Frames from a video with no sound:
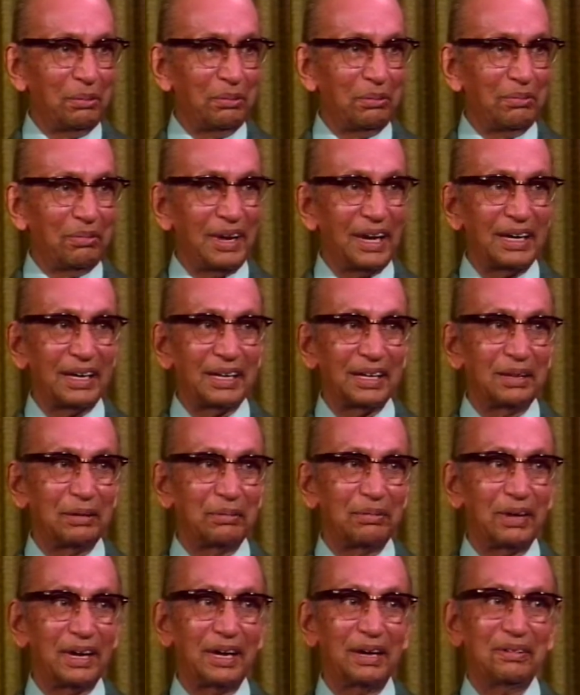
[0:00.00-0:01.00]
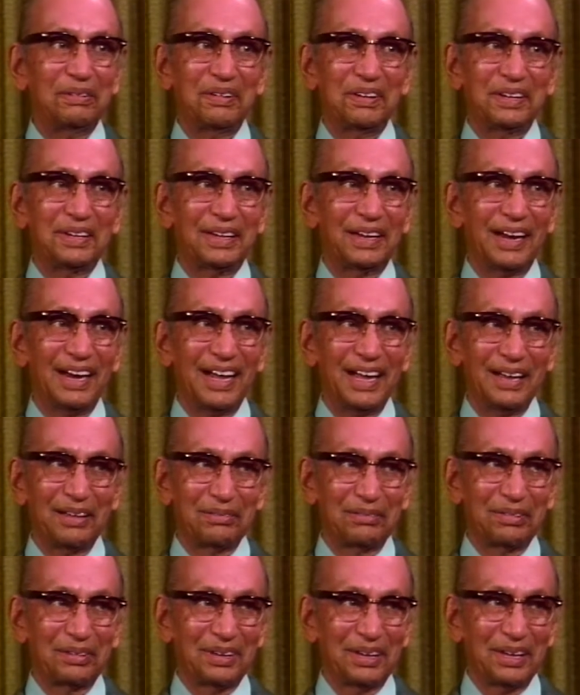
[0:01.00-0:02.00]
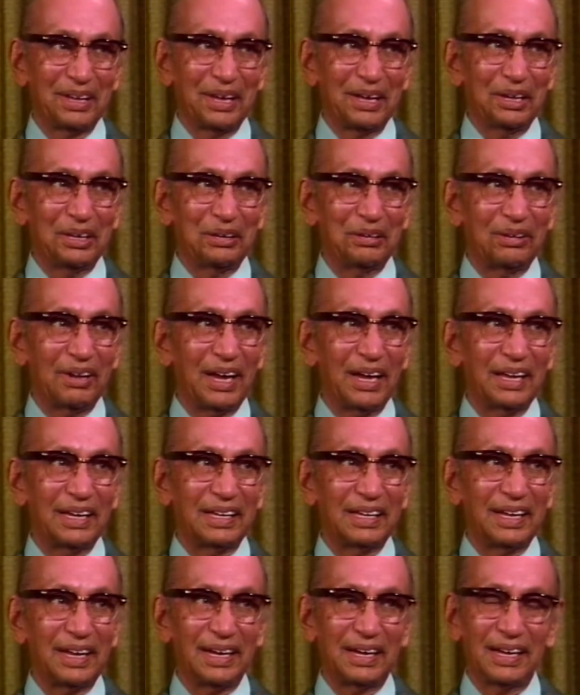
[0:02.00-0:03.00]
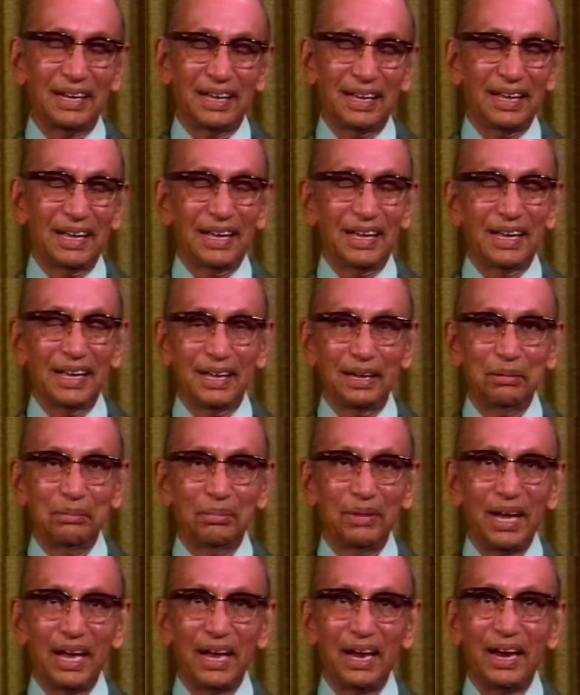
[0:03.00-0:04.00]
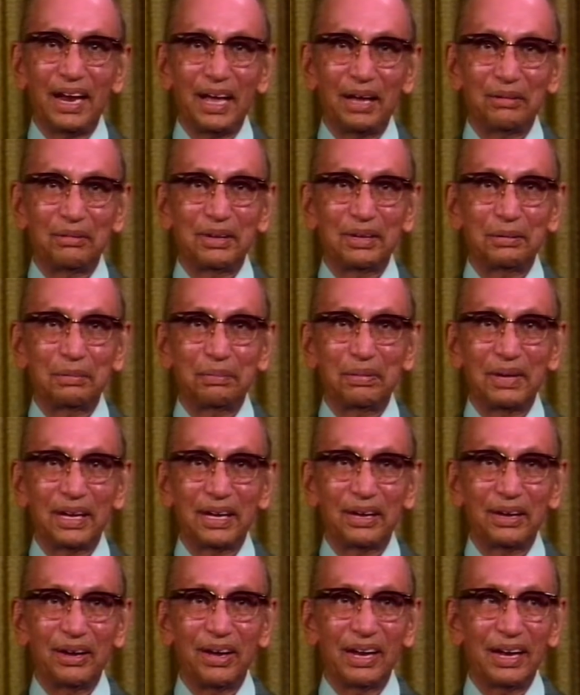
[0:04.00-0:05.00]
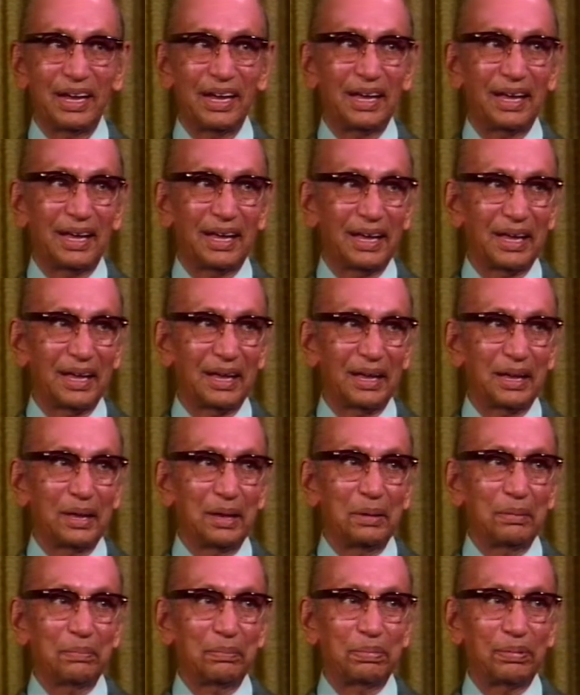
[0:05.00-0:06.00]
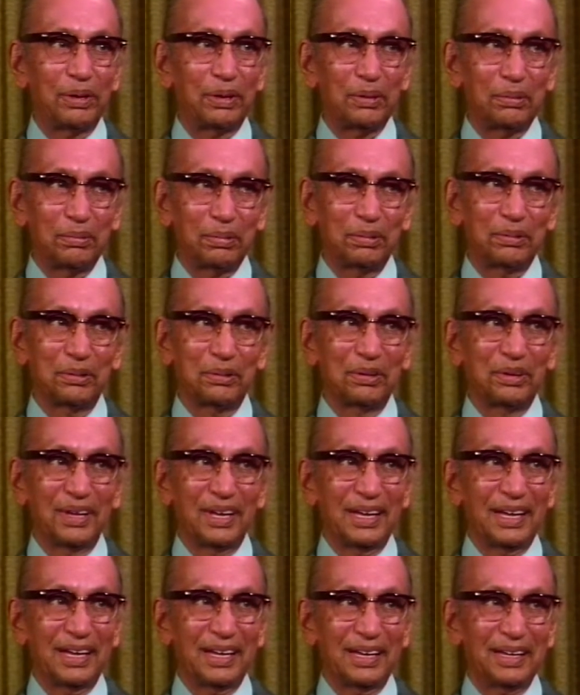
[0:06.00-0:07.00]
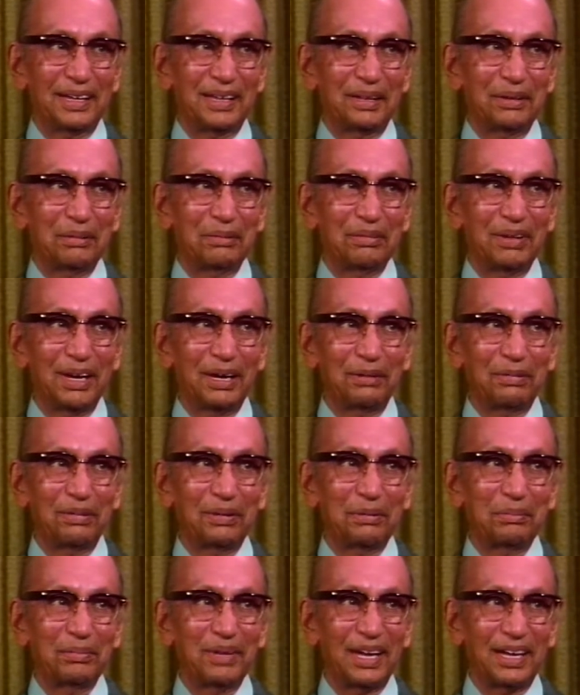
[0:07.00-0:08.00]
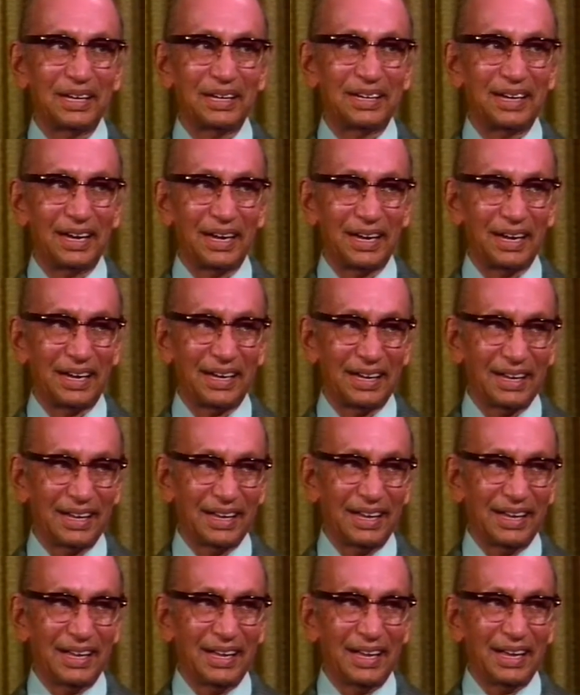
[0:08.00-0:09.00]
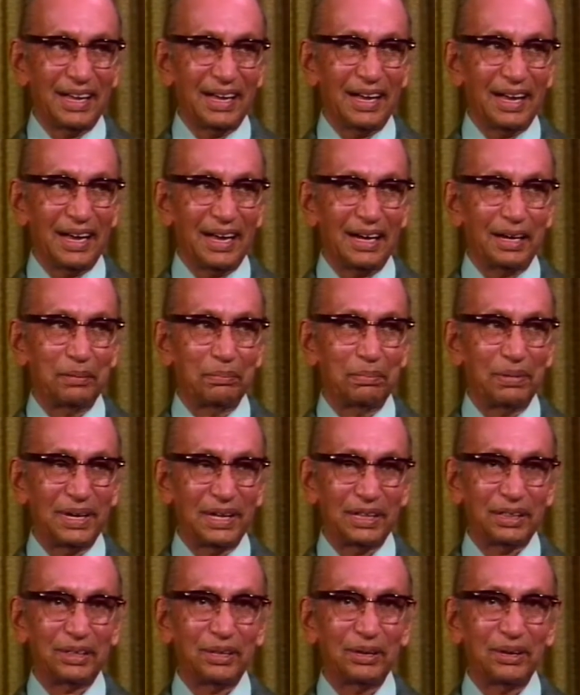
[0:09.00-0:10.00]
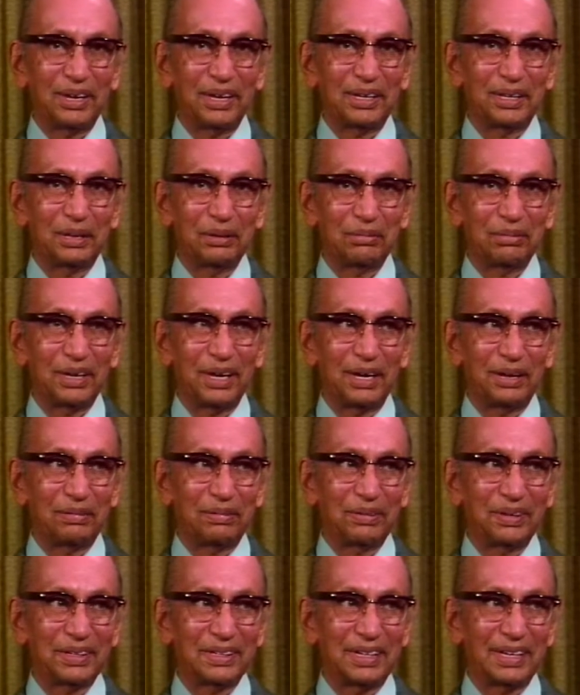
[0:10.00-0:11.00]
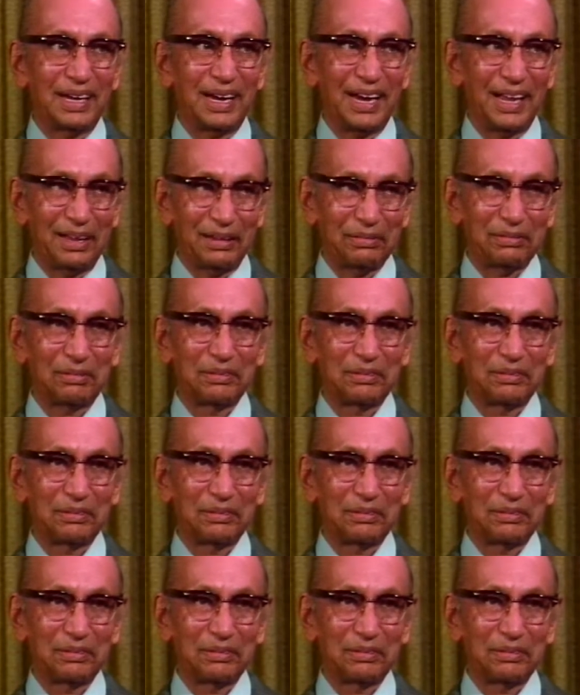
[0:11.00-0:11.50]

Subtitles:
What is the word for slave? So I said, in my language, Bengali, Prabhu is the word for master, and Britto is the word for slave.